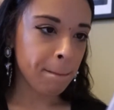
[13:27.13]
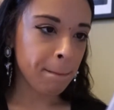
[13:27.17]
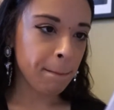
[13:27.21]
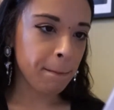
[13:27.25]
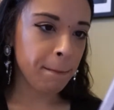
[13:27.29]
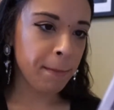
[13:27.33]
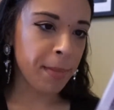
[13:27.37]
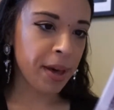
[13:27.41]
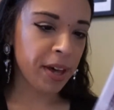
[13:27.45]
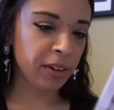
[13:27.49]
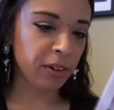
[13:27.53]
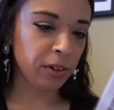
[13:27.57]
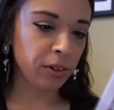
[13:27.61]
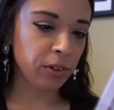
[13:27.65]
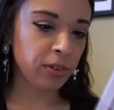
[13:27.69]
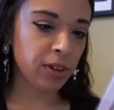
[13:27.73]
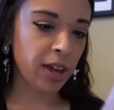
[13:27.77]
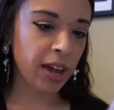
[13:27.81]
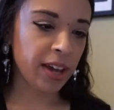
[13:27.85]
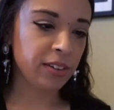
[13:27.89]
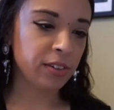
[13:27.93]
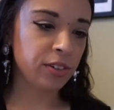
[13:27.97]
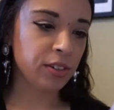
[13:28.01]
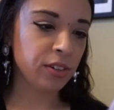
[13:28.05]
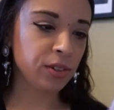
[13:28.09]
metal
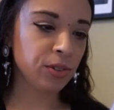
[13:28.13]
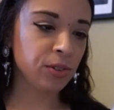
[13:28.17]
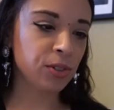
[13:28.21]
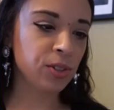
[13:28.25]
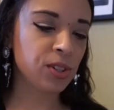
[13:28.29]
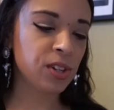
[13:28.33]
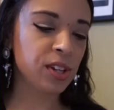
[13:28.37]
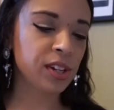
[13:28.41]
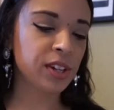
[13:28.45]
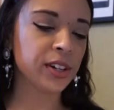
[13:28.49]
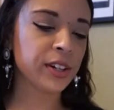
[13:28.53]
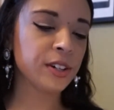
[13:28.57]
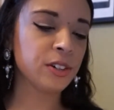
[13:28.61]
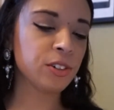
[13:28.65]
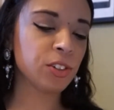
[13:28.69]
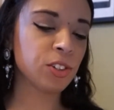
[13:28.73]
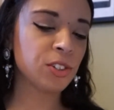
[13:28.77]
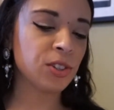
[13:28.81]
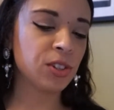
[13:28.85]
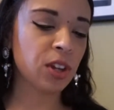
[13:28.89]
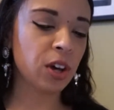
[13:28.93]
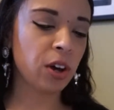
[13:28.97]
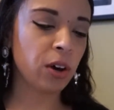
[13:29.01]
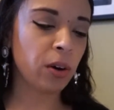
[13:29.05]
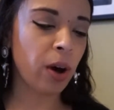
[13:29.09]
tattoo stickers.
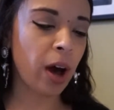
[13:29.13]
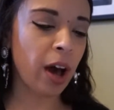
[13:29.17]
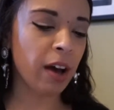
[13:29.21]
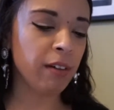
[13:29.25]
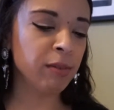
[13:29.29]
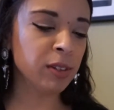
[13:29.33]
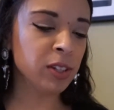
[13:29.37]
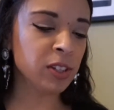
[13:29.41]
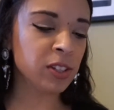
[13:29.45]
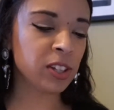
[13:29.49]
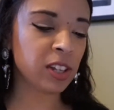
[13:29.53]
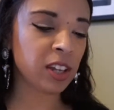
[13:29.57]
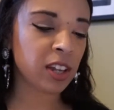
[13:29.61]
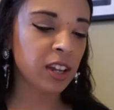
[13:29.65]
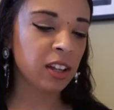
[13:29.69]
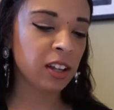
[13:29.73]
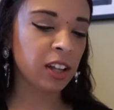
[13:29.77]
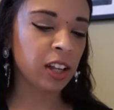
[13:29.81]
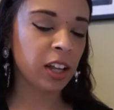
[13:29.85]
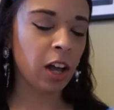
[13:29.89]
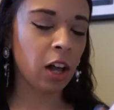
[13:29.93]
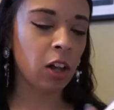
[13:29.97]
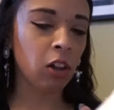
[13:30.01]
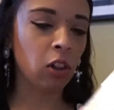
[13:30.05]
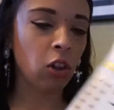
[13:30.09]
So I've been seeing
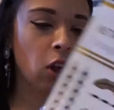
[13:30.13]
like a